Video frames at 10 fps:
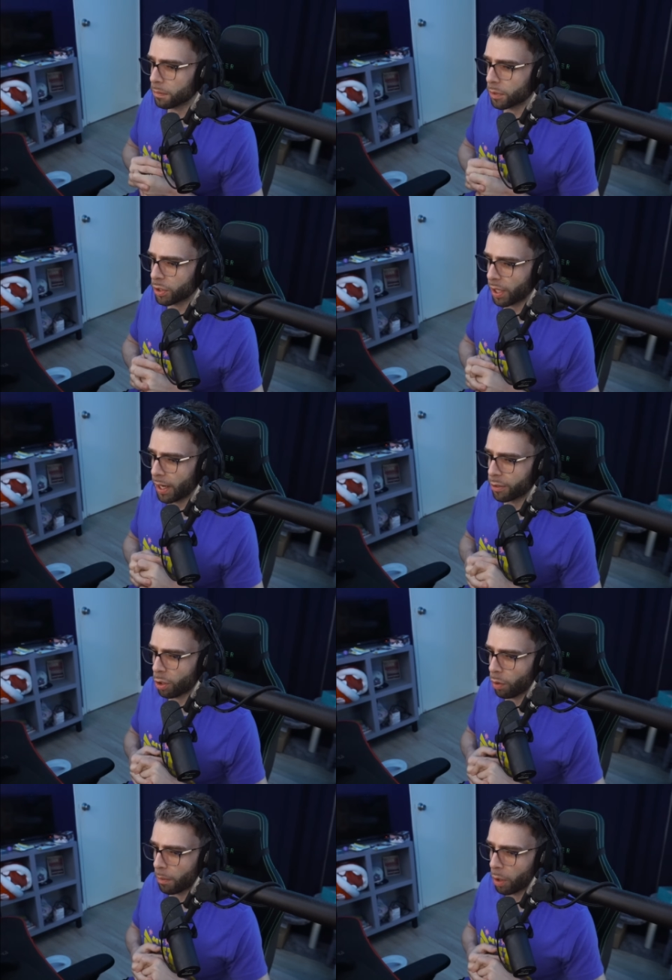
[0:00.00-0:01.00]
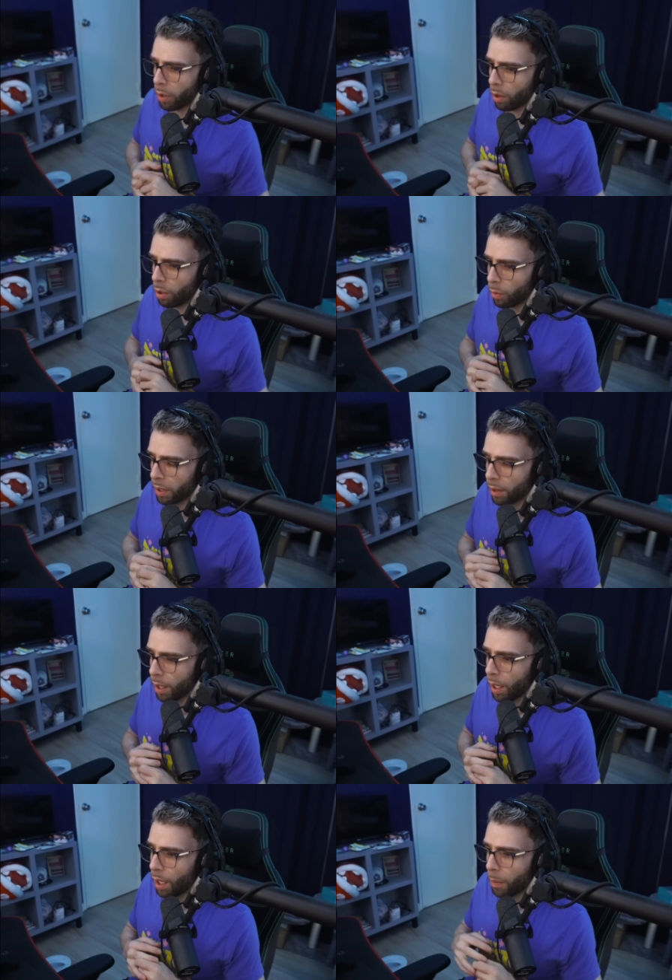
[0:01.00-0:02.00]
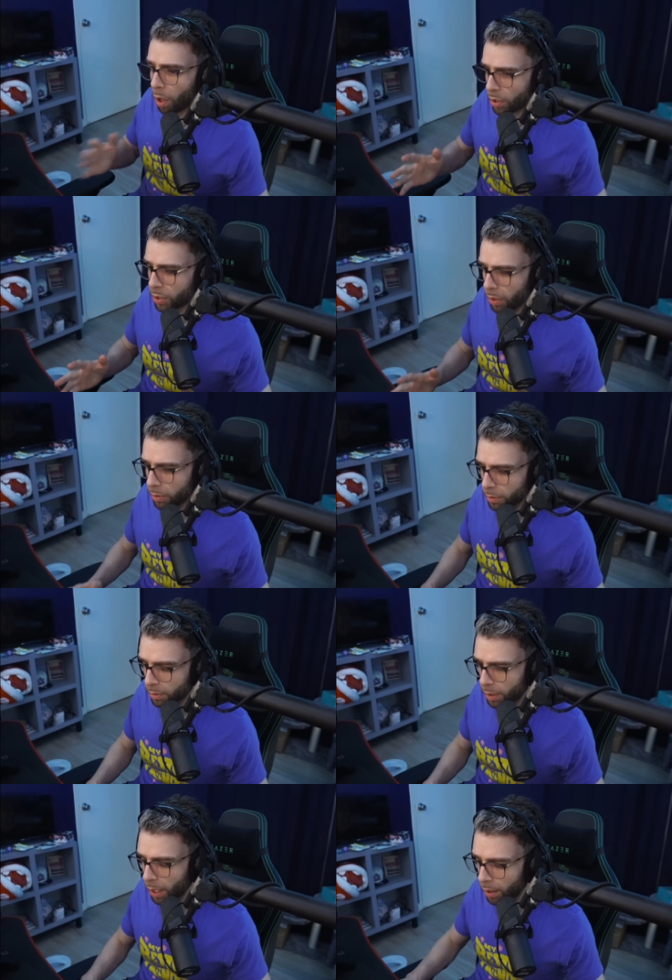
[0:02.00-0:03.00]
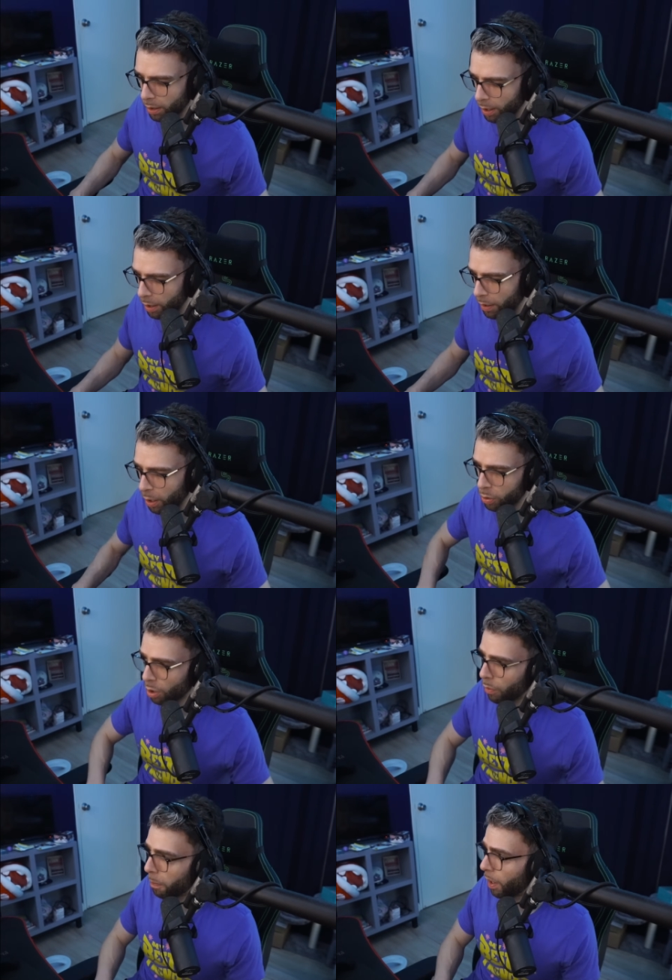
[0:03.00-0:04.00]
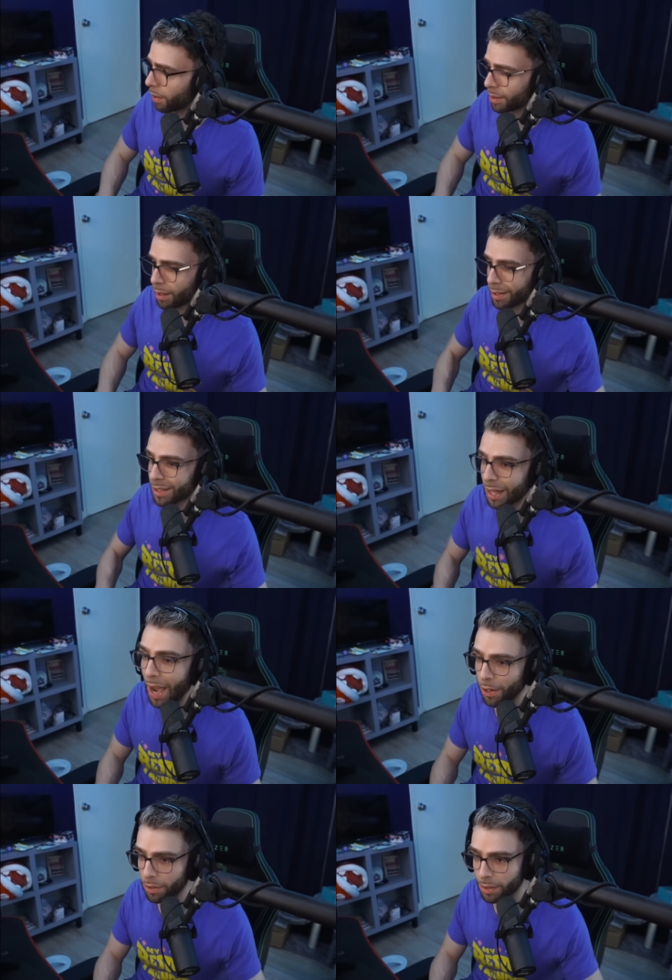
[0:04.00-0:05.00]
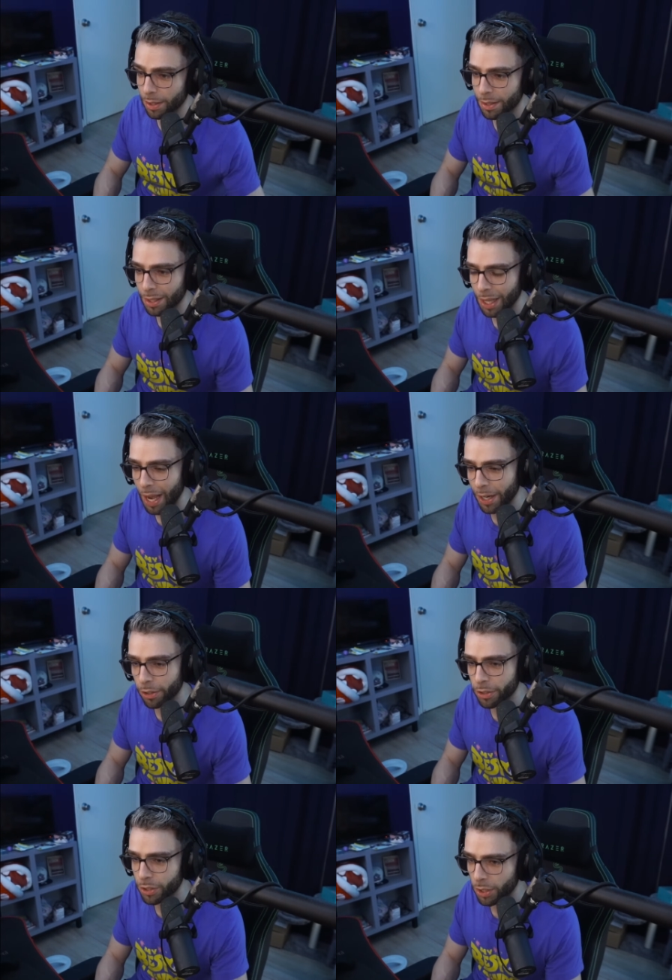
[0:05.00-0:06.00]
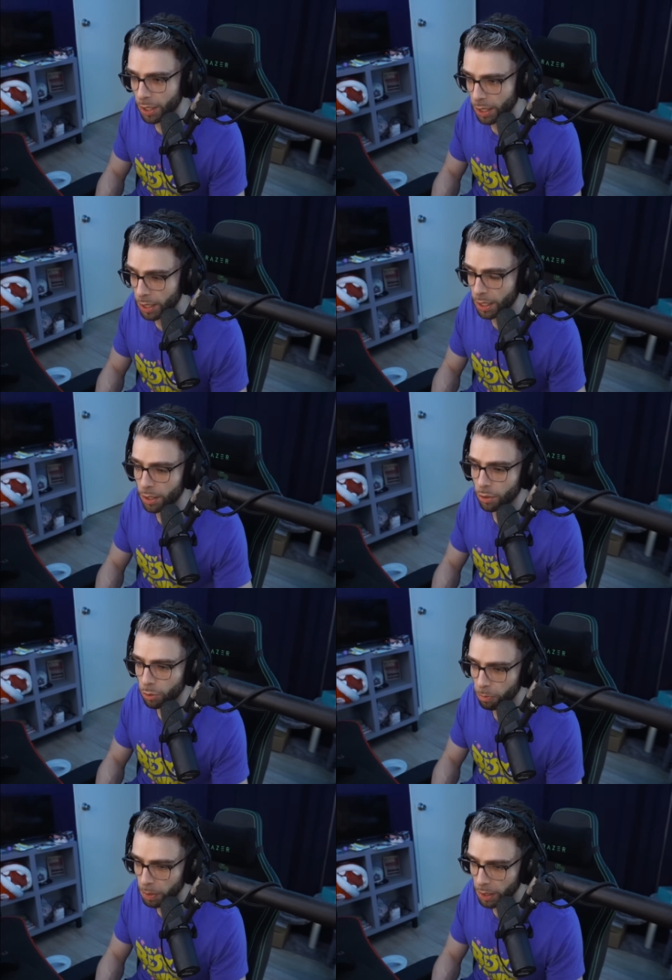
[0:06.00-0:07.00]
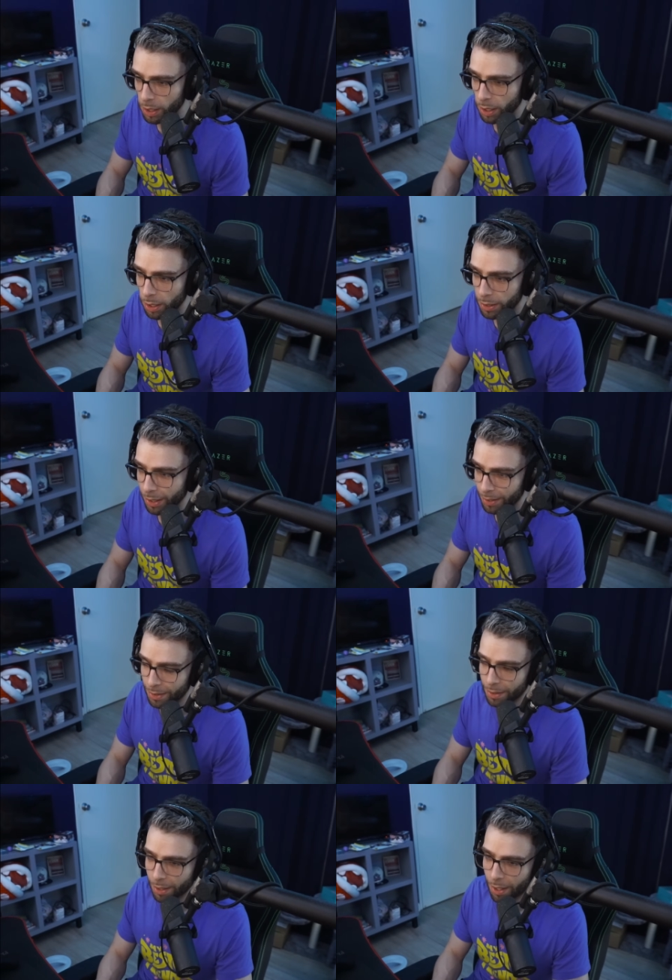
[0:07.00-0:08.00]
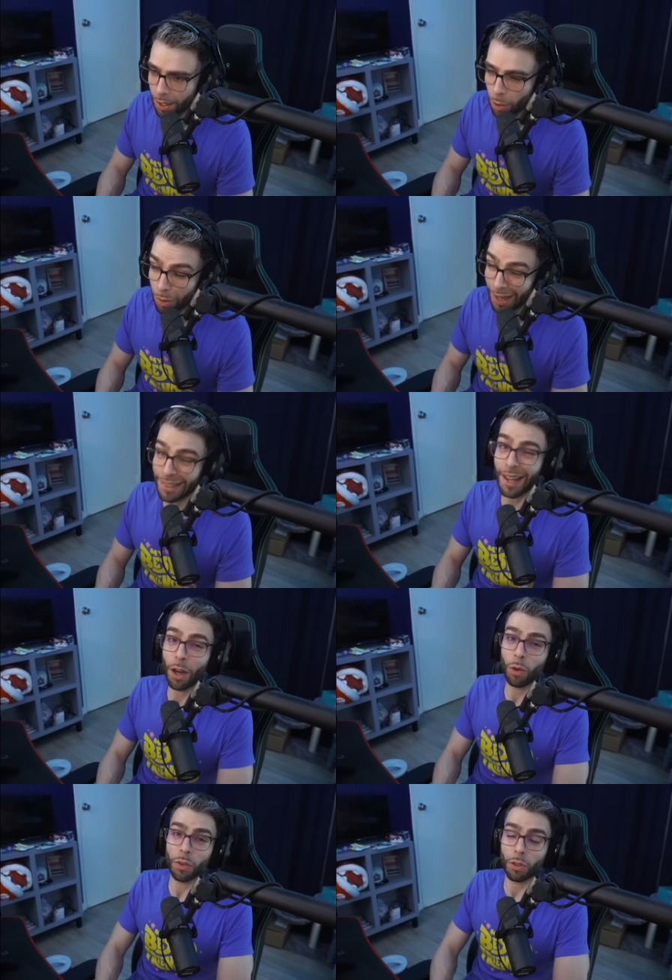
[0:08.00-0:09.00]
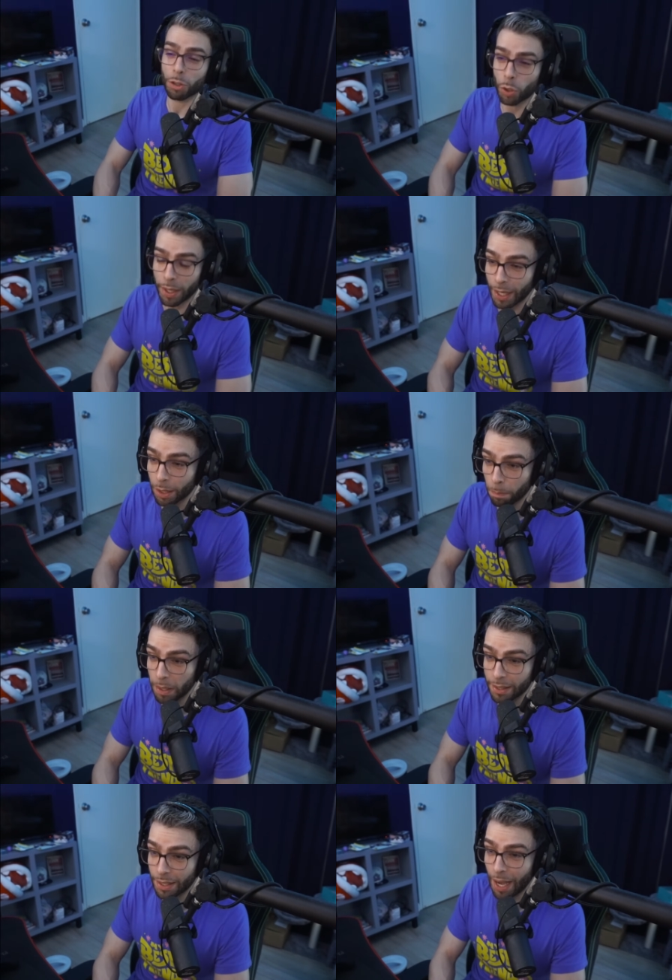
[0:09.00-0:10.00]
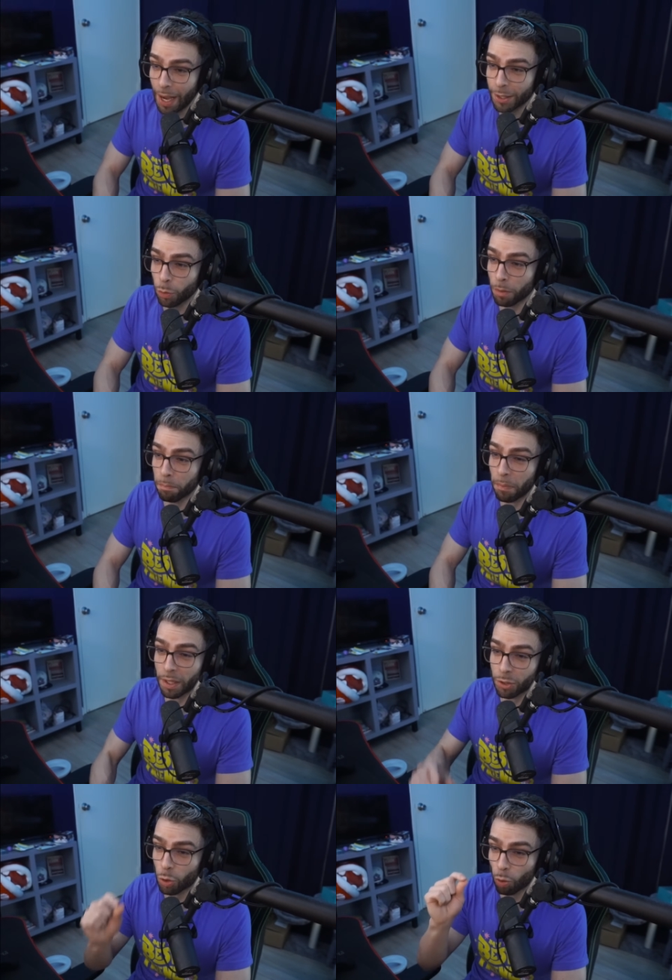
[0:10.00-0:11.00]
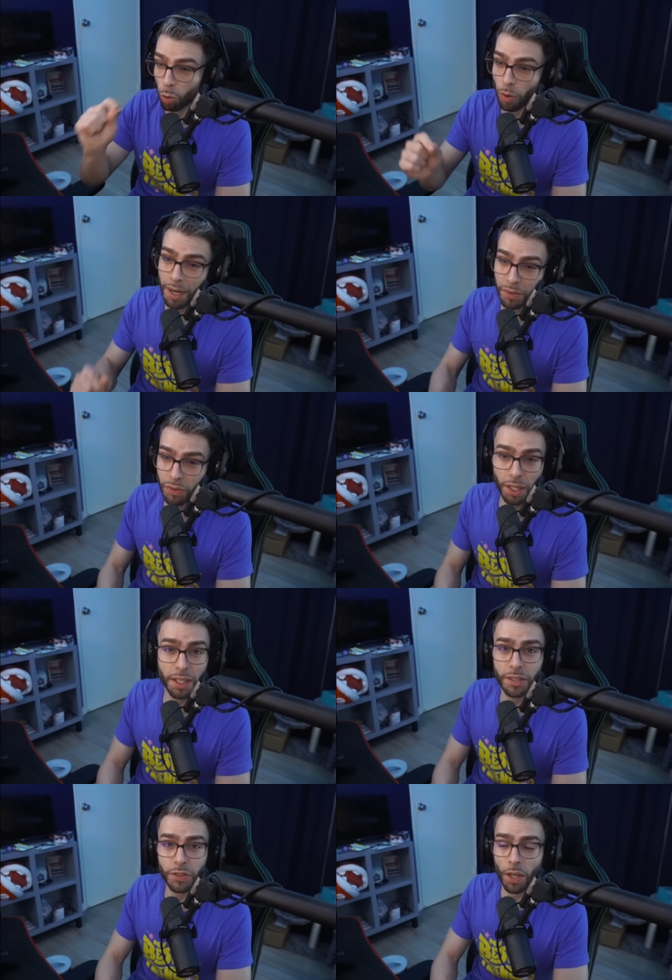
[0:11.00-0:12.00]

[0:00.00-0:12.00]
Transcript: just to kind of show what I'm going along with. But also, another thing here that goes along with bugs, the sliders. Sliders need to be adjusted. Right now, they're shrinking the PCI to a minuscule grain size.